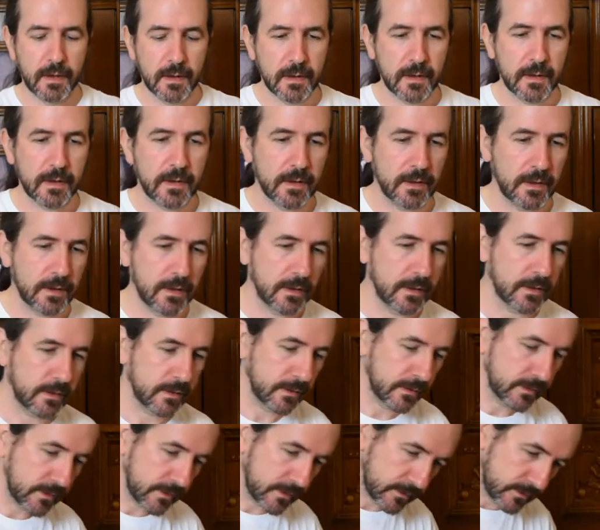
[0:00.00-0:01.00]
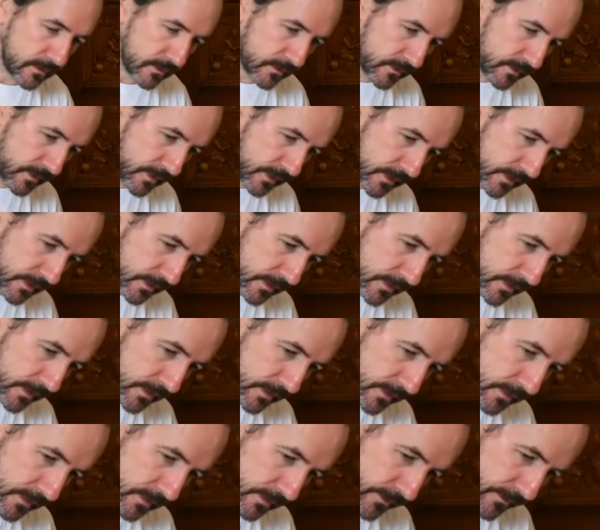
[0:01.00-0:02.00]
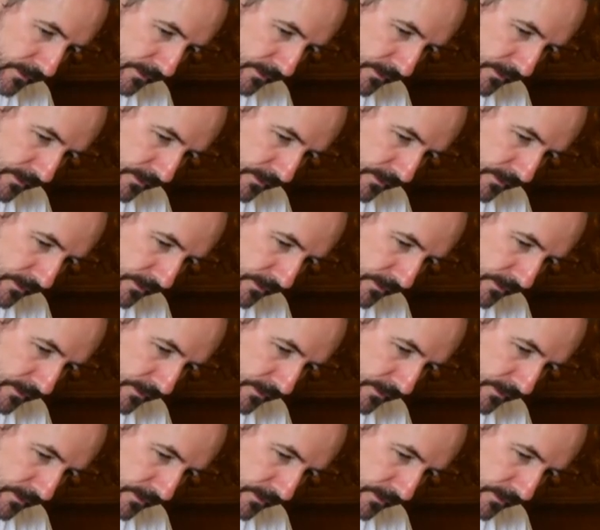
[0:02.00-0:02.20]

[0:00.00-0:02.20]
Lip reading: I'll just stick it on there.